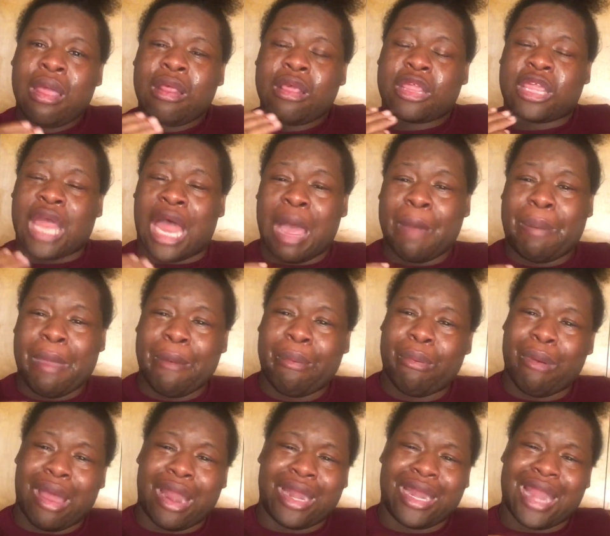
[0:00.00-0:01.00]
some people
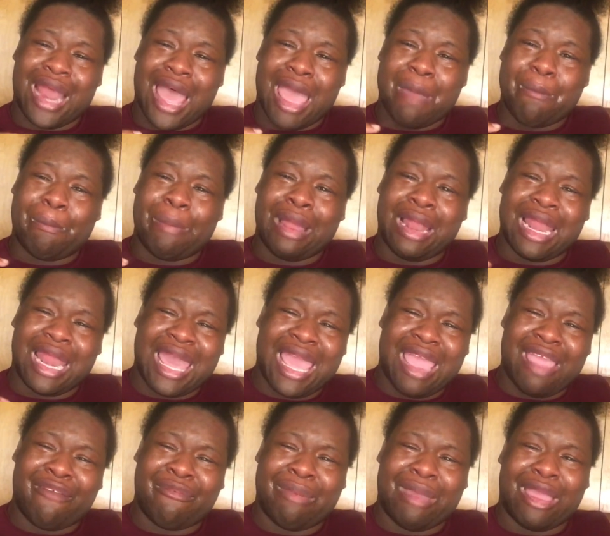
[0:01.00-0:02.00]
wouldn't like
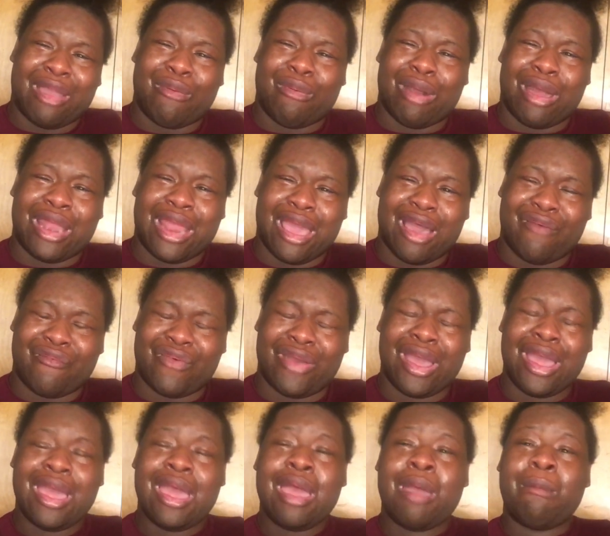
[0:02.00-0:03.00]
believe me or whatever
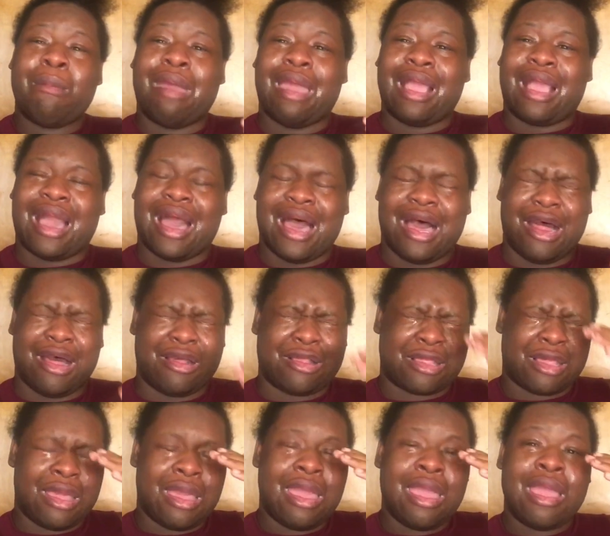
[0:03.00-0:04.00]

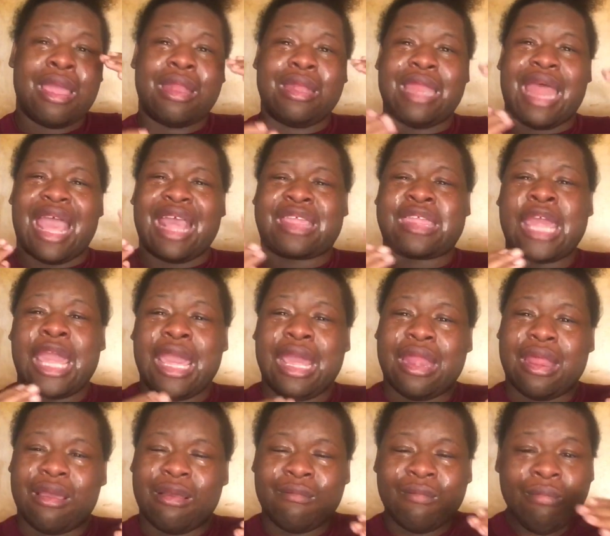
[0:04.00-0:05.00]
because they see
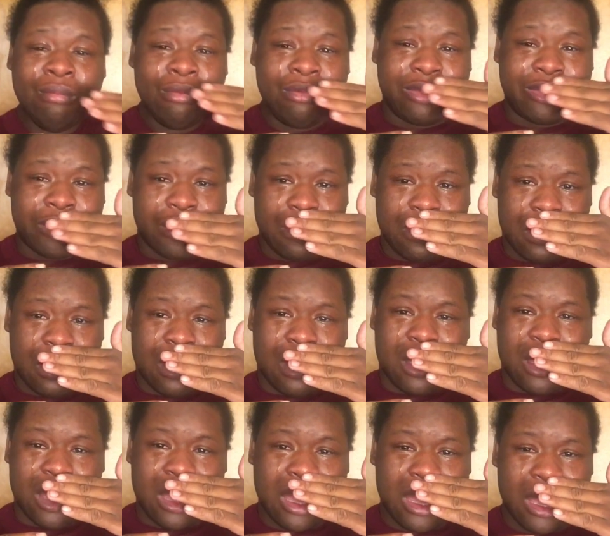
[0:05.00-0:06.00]
the
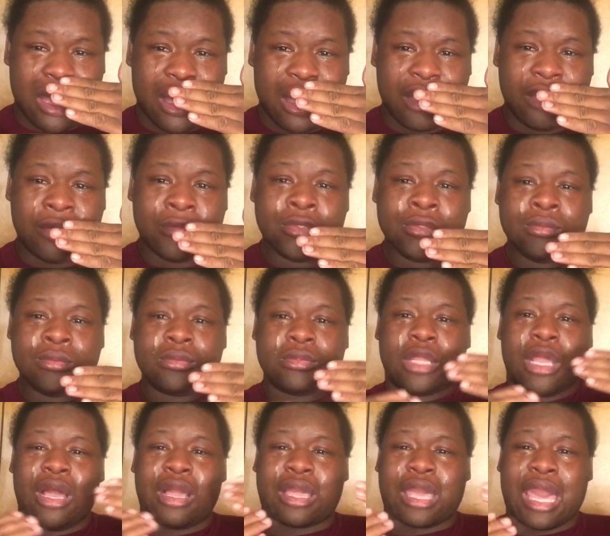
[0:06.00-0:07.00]

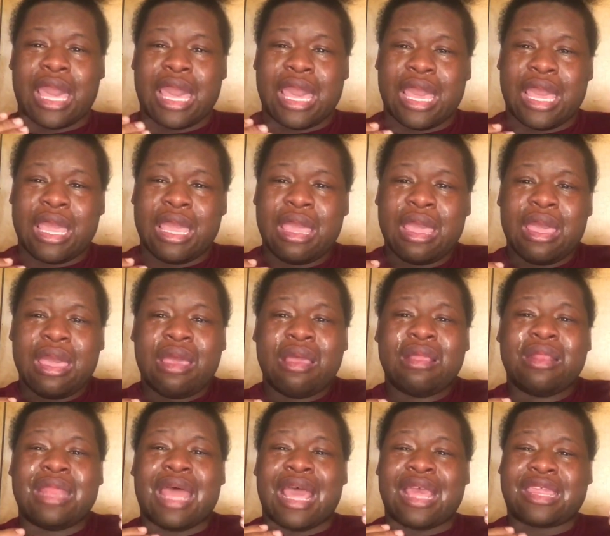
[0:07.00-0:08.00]
uh, okay,
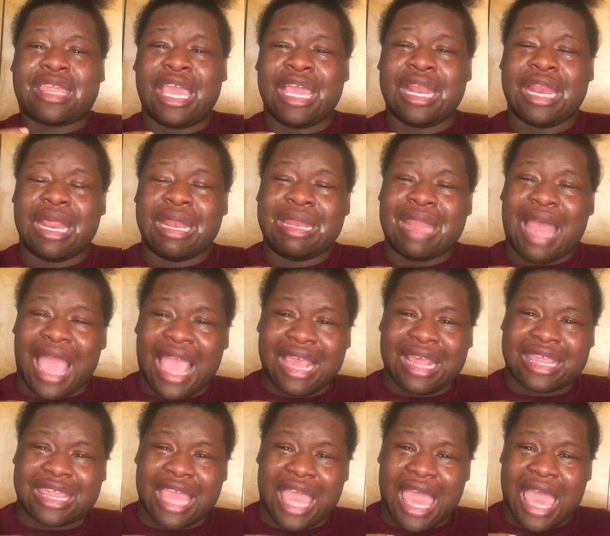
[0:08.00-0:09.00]
they see the
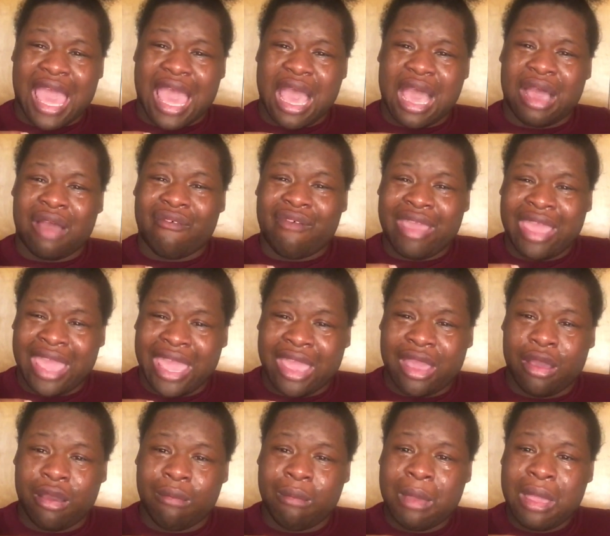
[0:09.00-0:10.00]
nice side of
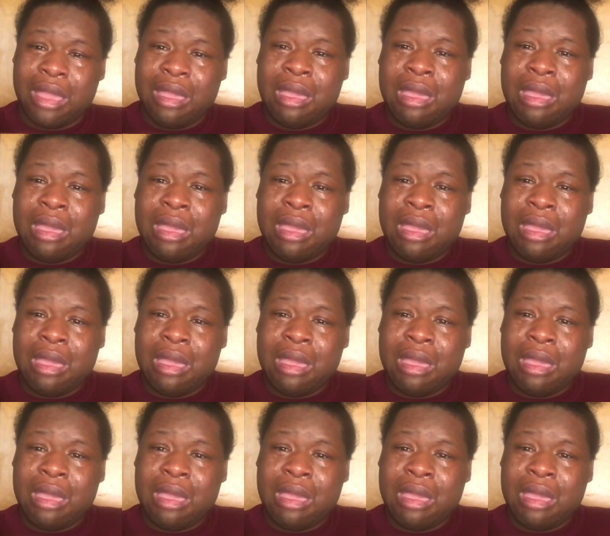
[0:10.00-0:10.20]
him,